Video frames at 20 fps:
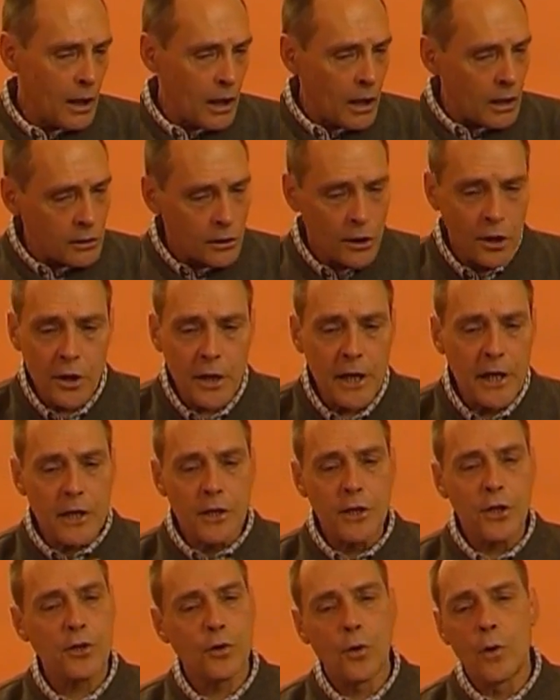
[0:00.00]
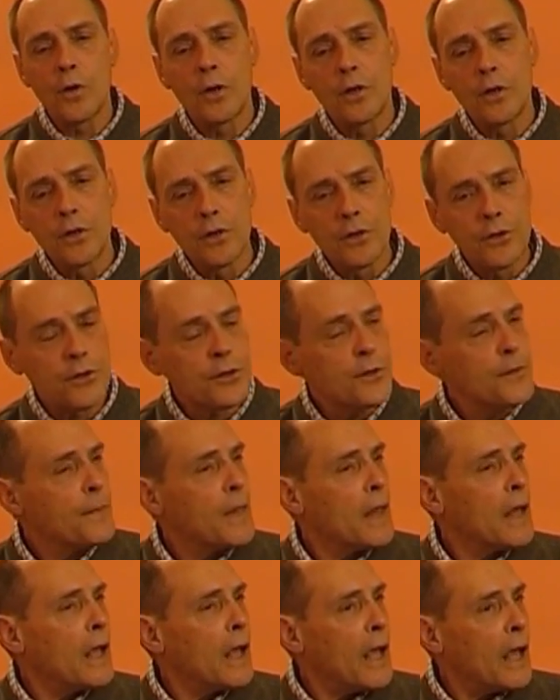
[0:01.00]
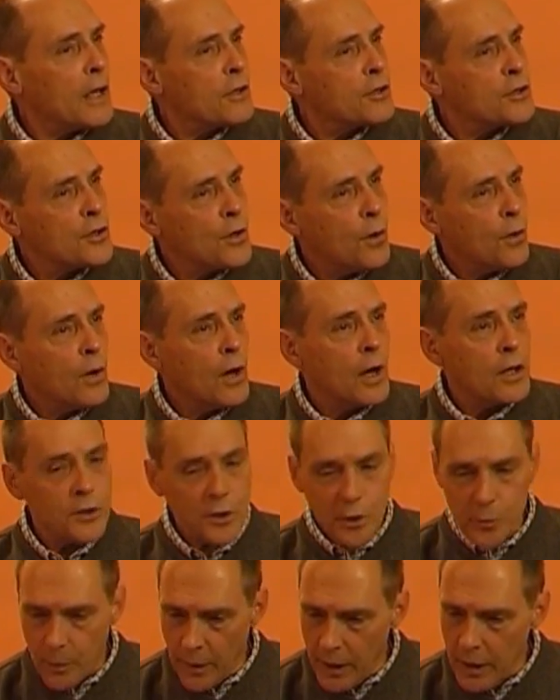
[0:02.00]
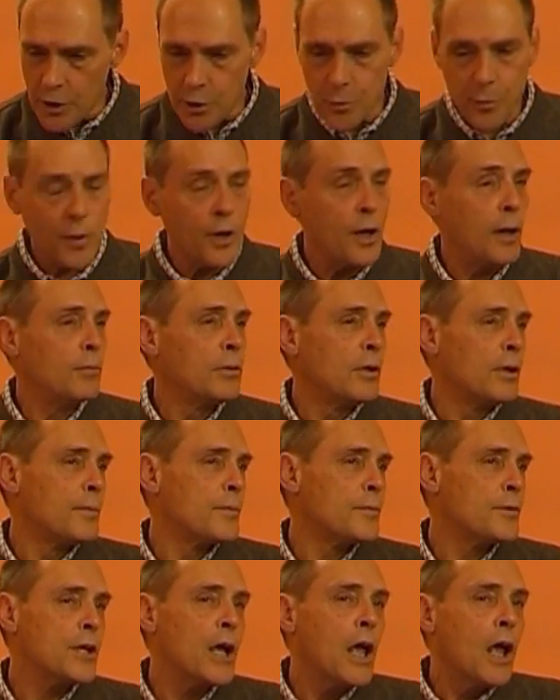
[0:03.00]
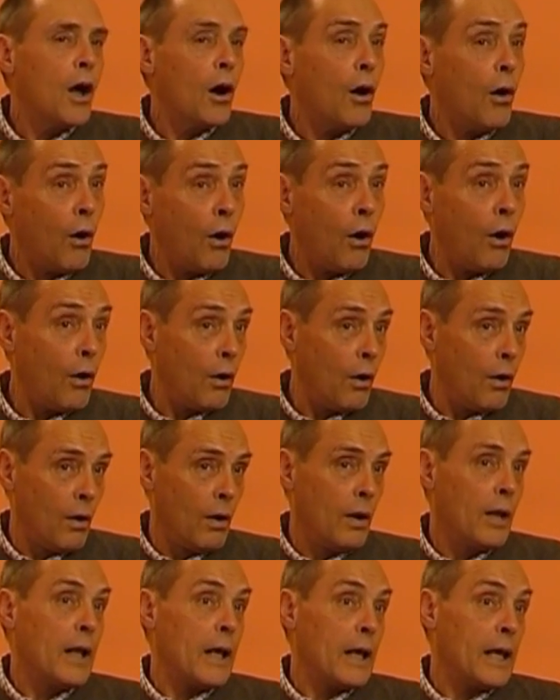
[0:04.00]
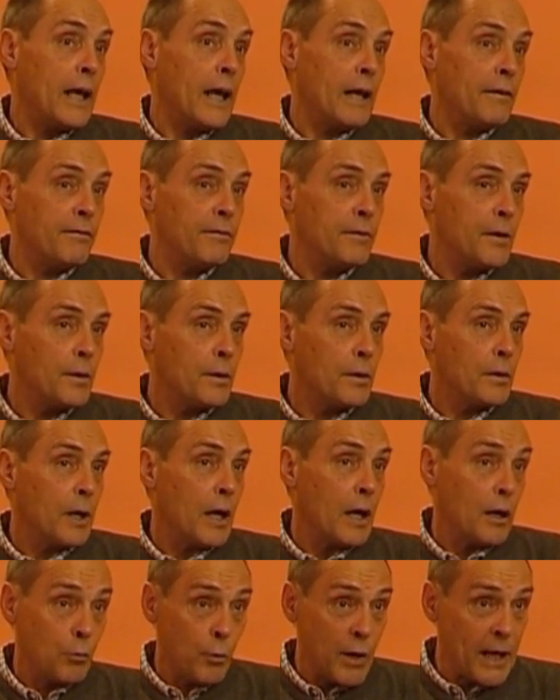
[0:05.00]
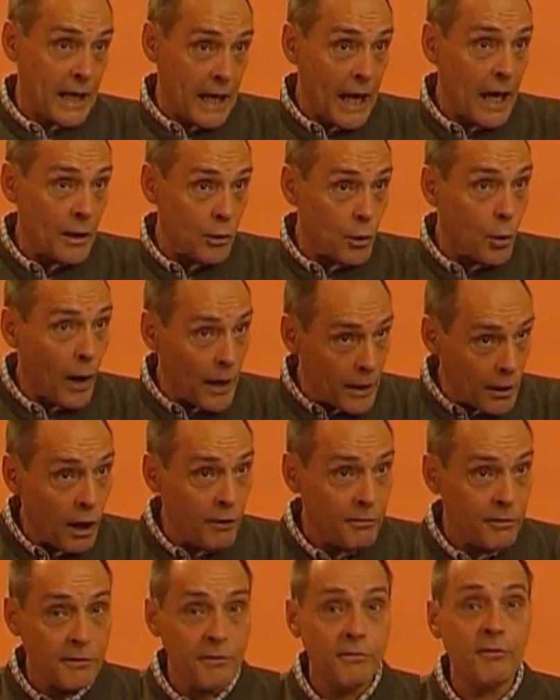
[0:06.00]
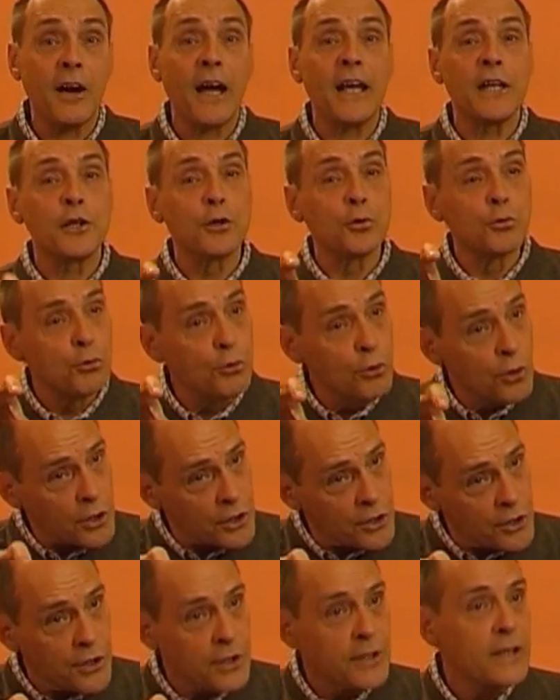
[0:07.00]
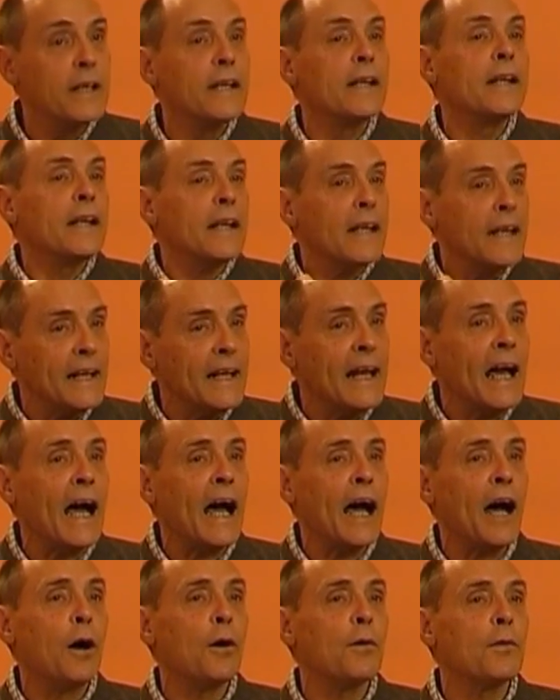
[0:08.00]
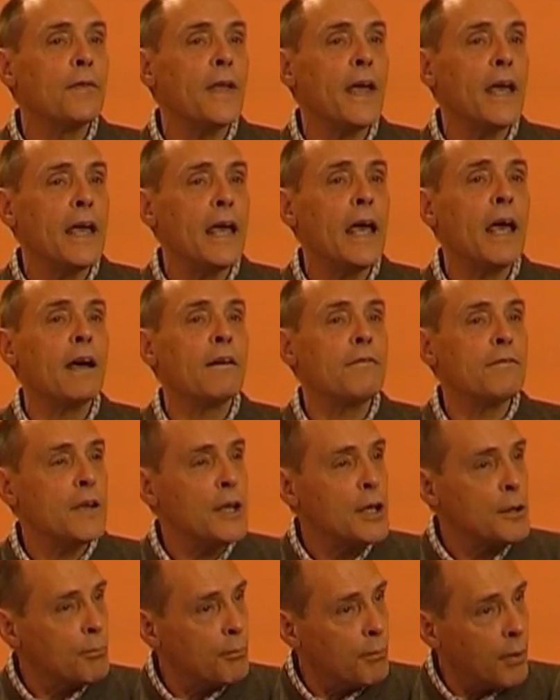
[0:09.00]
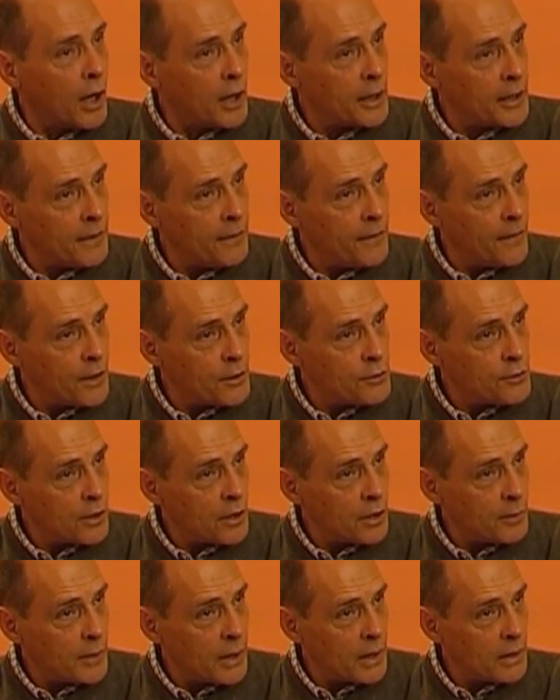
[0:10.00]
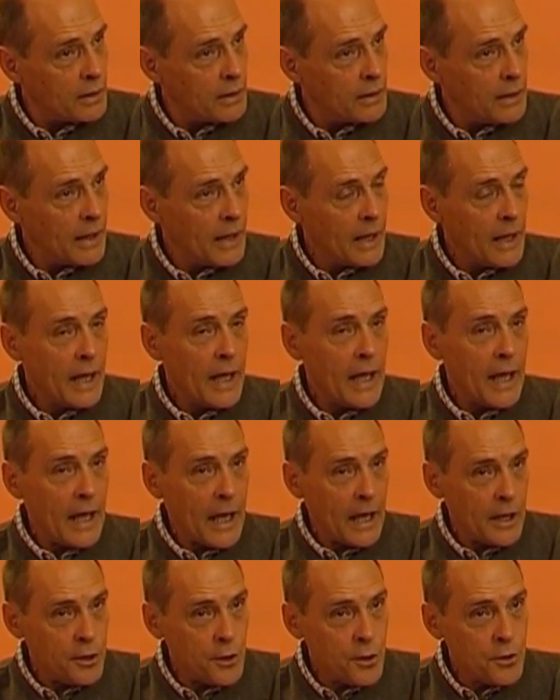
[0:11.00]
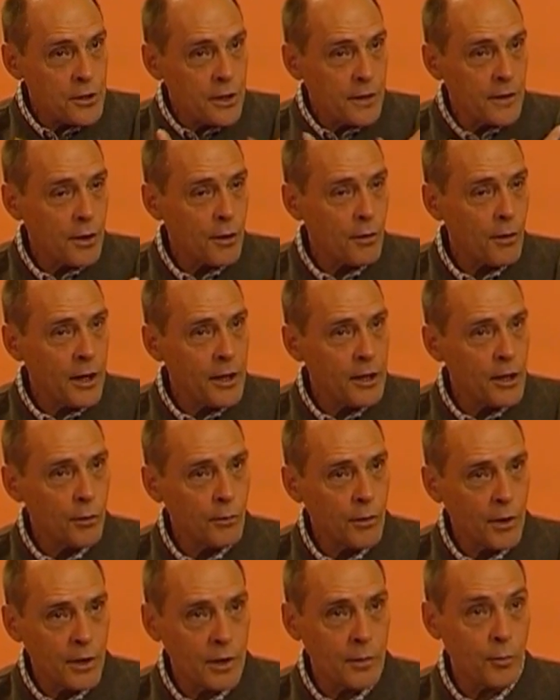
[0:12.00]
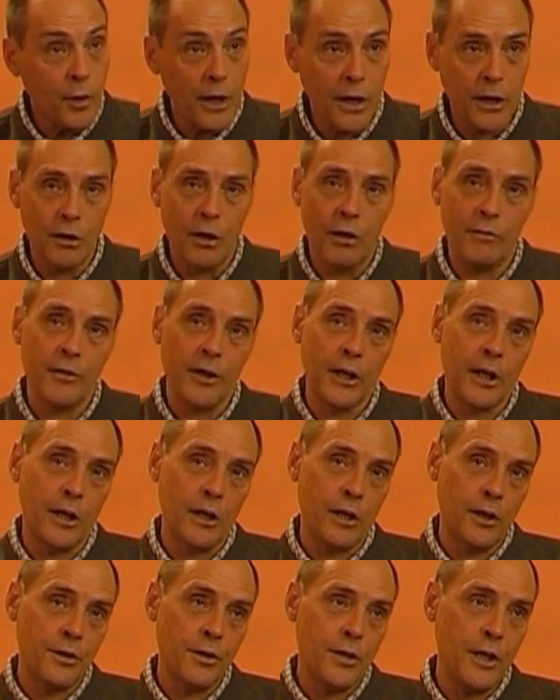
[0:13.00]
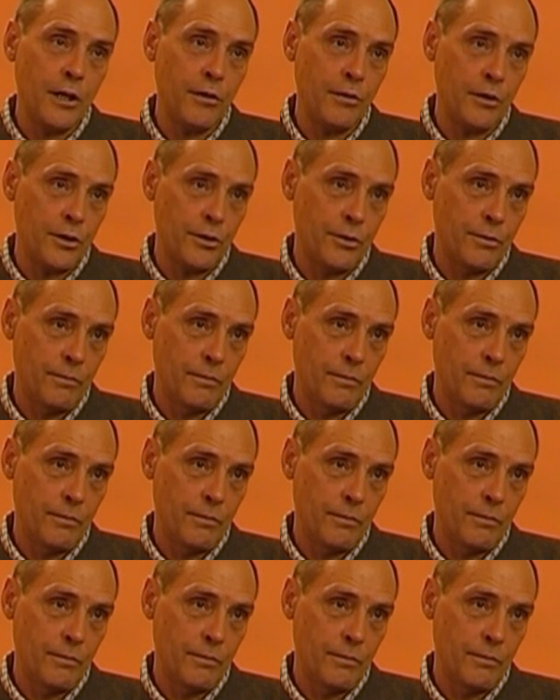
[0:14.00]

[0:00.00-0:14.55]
learning disorders, and so on, speech problems, all we can quite often find a root in how they have embodied their trauma. And using the cranial rhythm, we can often get underneath it.